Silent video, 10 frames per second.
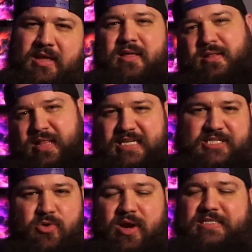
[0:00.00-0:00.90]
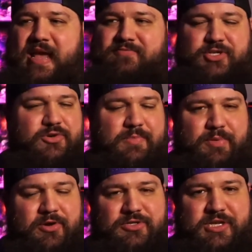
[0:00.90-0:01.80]
less noise. I have two
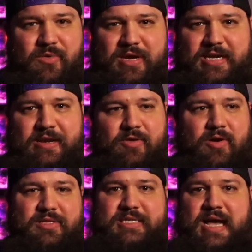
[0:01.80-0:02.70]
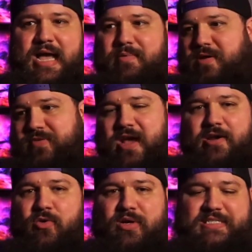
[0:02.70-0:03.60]
computers going in here all the time. I've got a
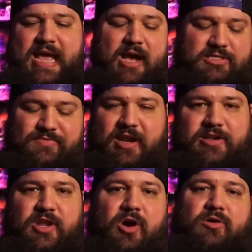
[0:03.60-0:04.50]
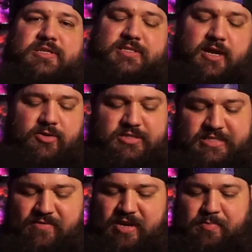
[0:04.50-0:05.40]
noisy house. I've got a dog that's
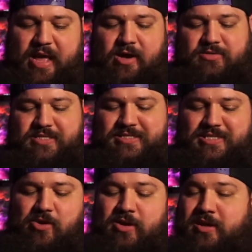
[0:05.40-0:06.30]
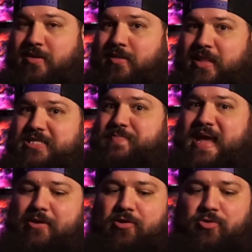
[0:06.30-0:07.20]
170 pounds. And so less
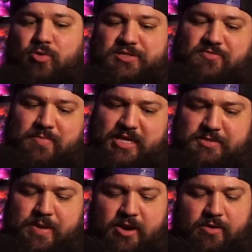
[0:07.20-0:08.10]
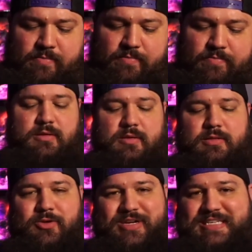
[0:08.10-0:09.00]
background noise for me is better.
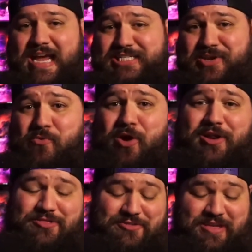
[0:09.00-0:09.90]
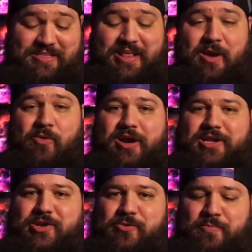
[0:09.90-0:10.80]
There is actually one other thing that I want to
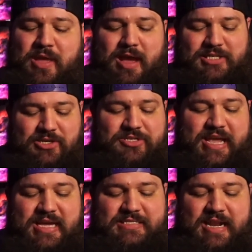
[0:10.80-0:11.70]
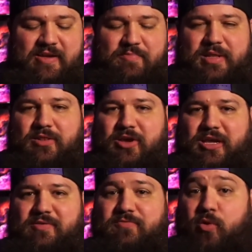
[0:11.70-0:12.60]
do. I told you guys that I've been
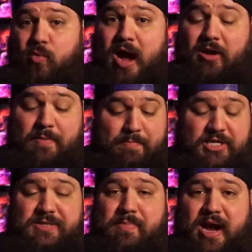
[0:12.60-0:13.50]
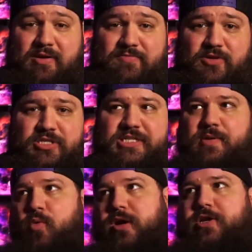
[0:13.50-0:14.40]
looking for a while at budget microphones because I'm
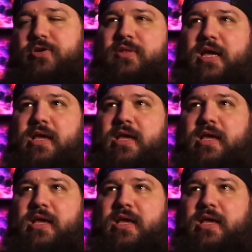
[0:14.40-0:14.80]
wanting to do like